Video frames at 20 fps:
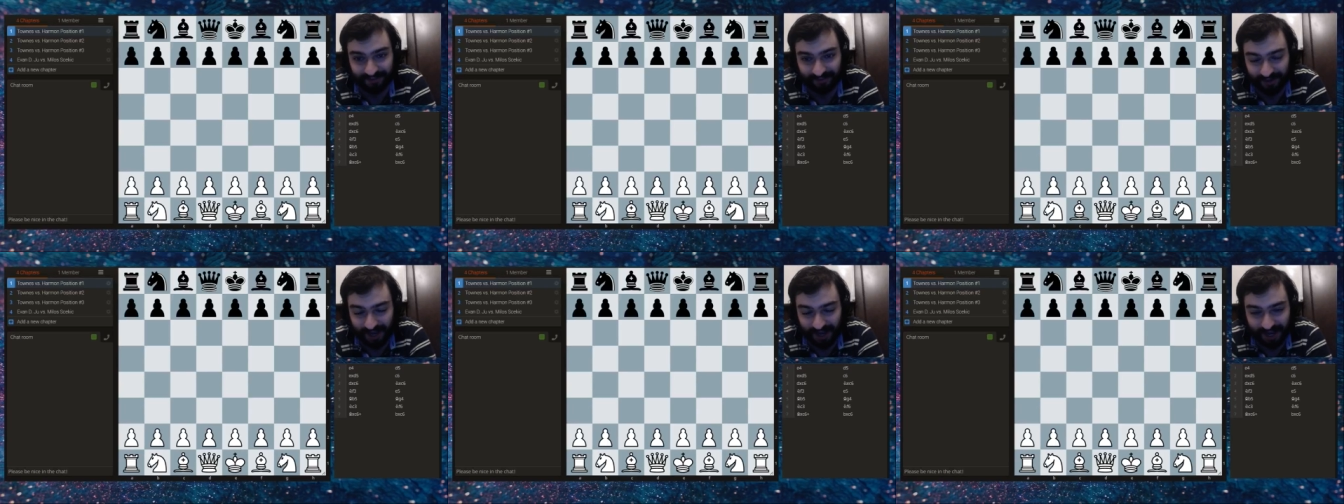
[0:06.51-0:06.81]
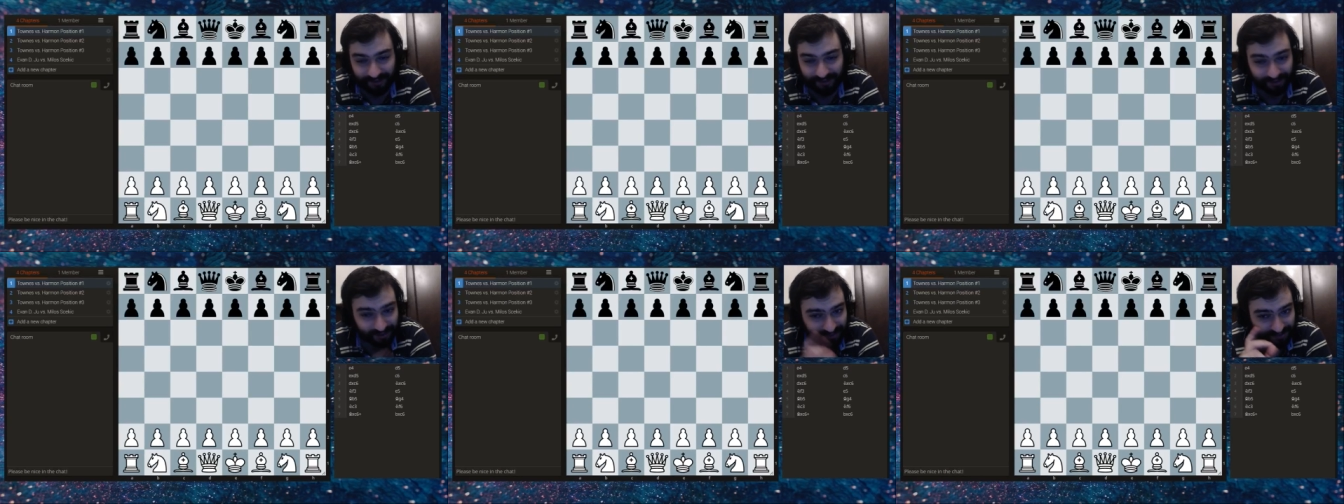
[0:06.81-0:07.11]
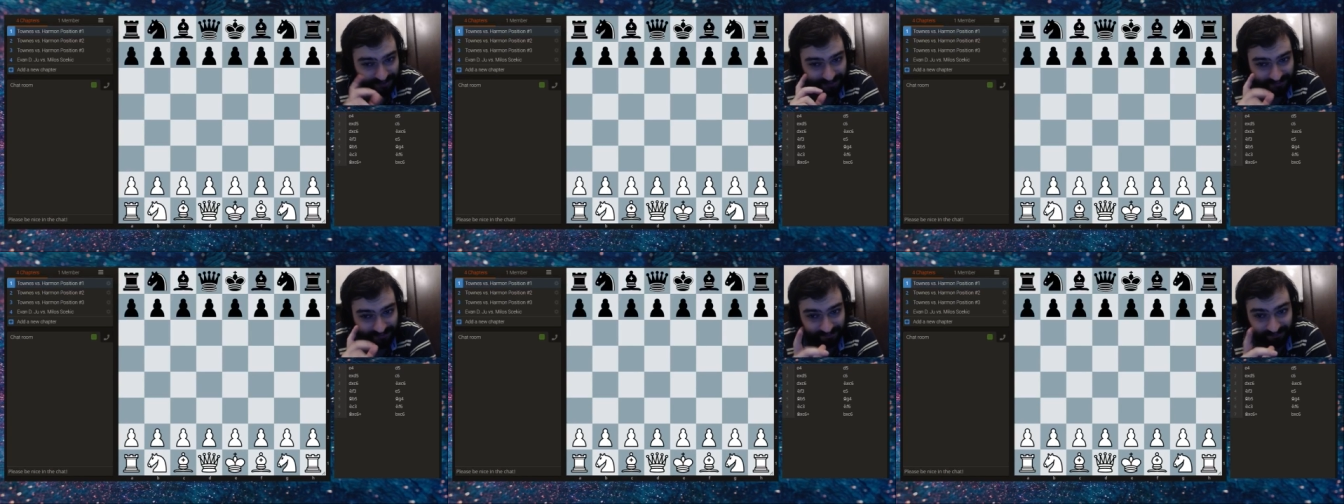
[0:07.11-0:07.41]
If you
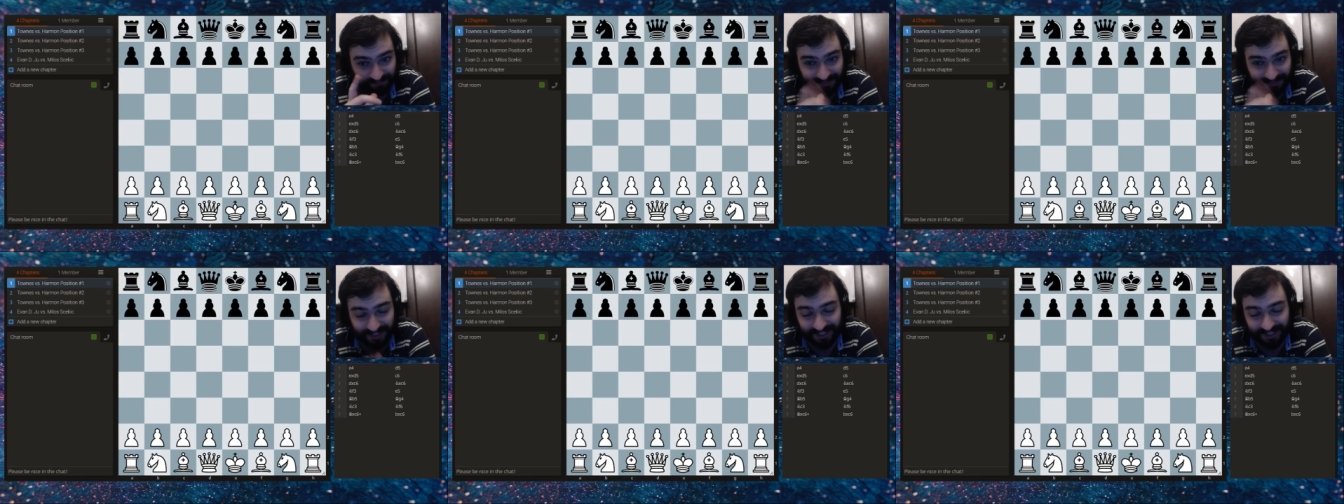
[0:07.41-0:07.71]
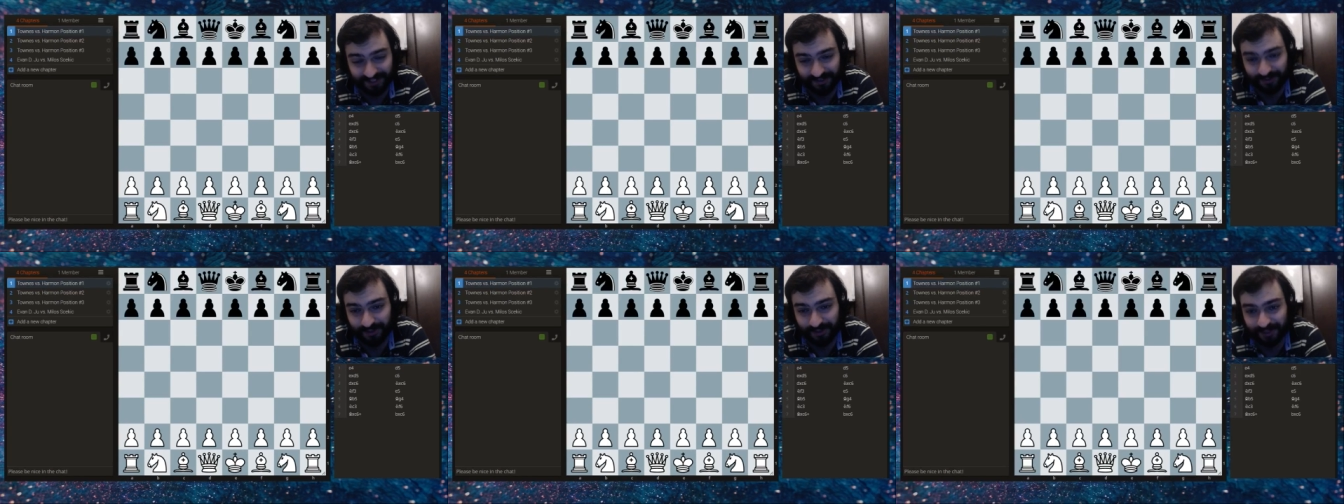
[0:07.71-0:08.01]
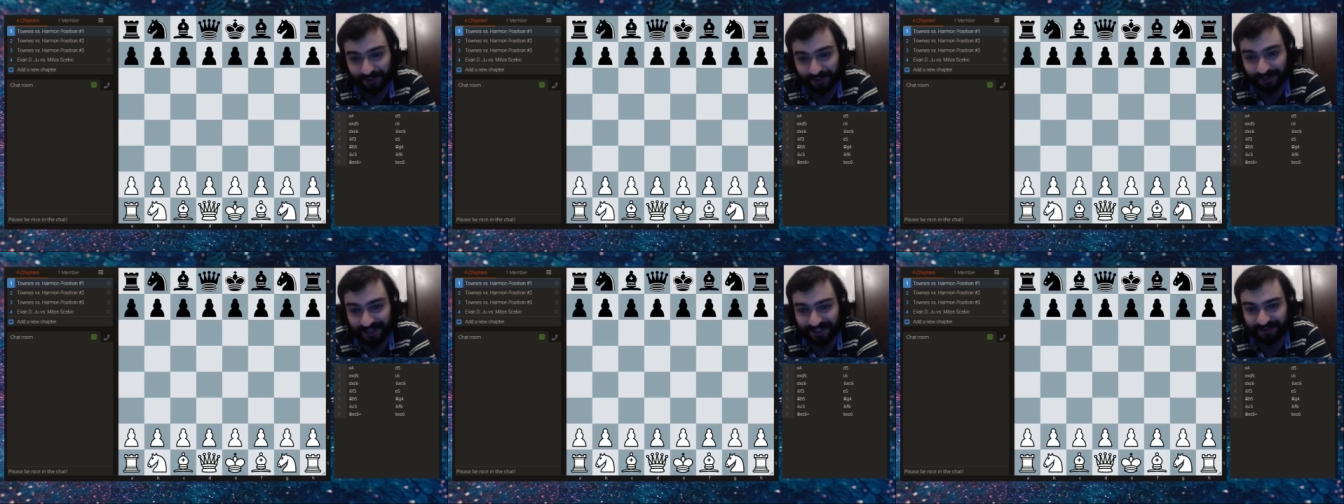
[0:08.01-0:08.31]
haven't, please do
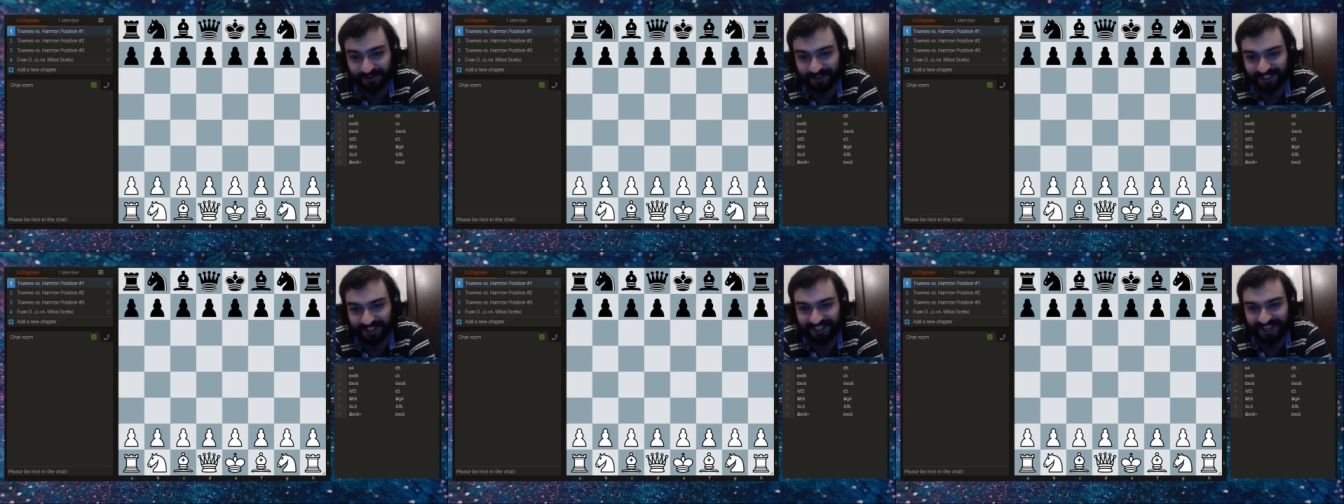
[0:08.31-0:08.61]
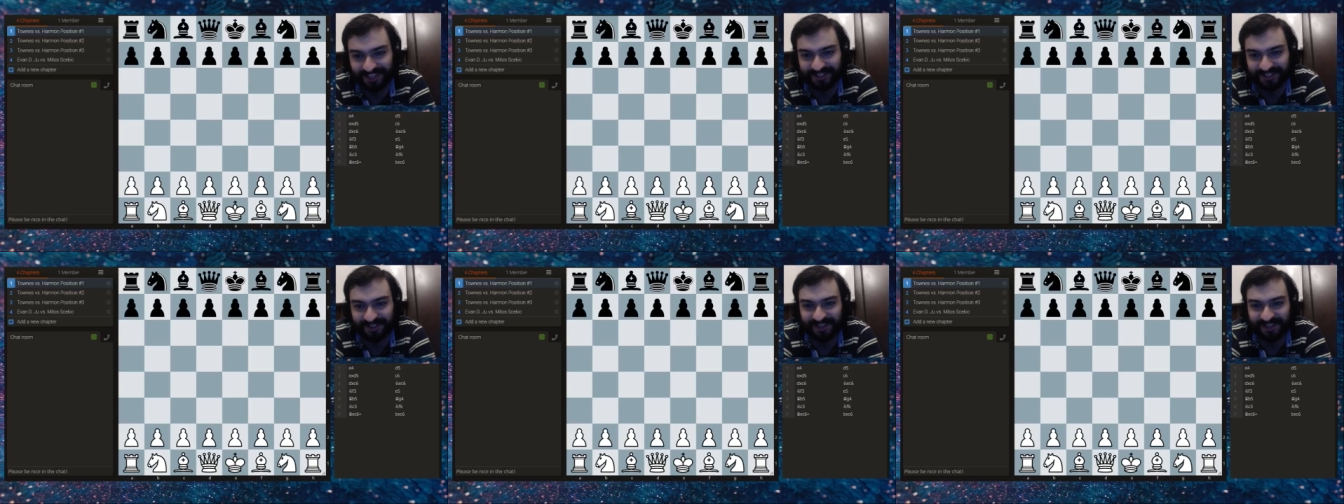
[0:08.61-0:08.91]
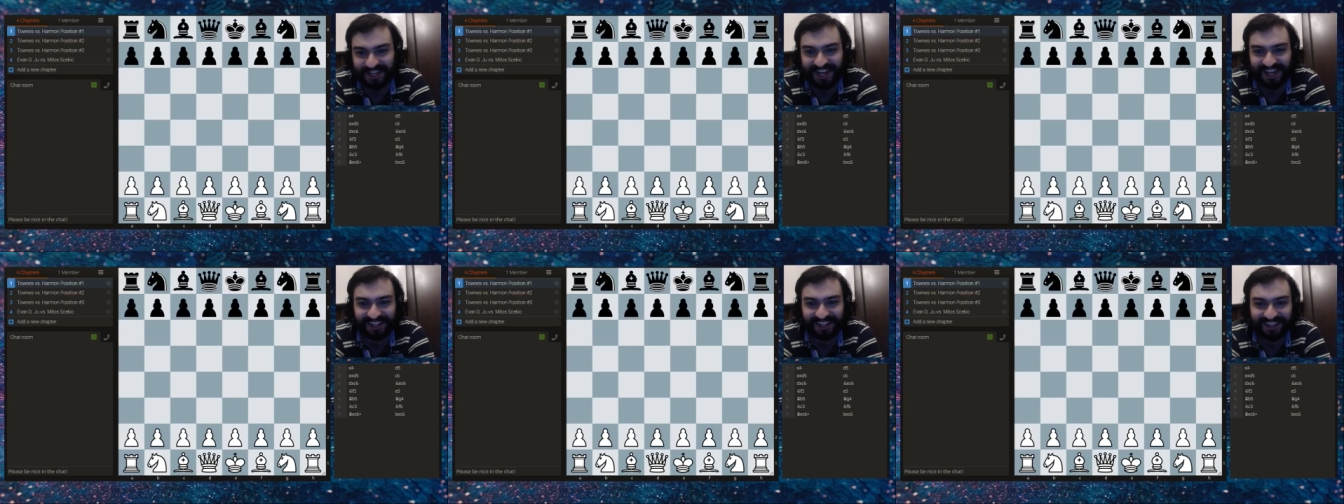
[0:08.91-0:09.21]
so as quickly as you
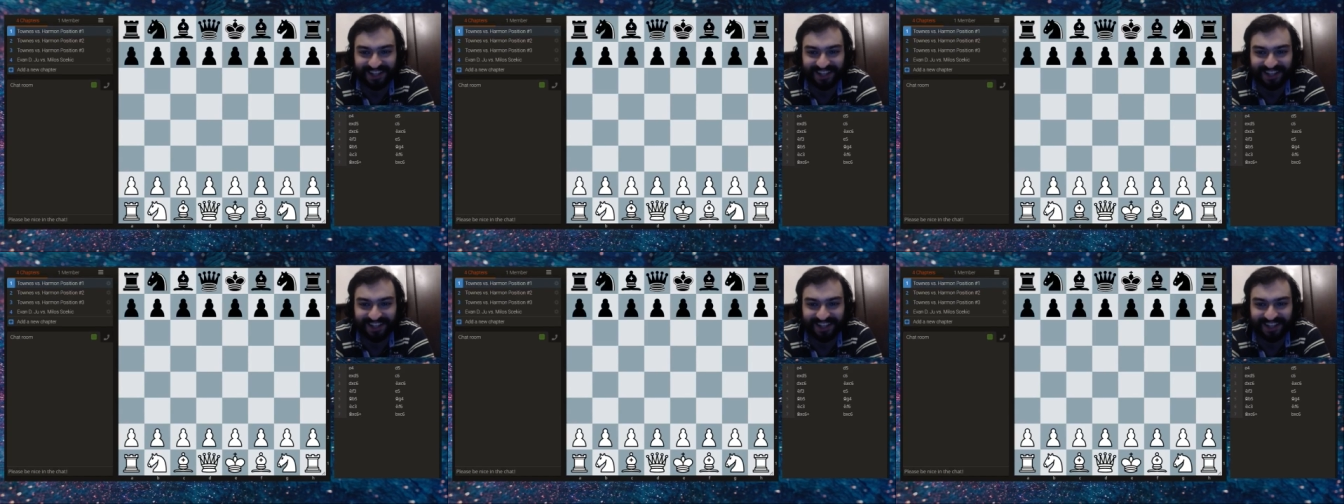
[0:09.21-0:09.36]
can.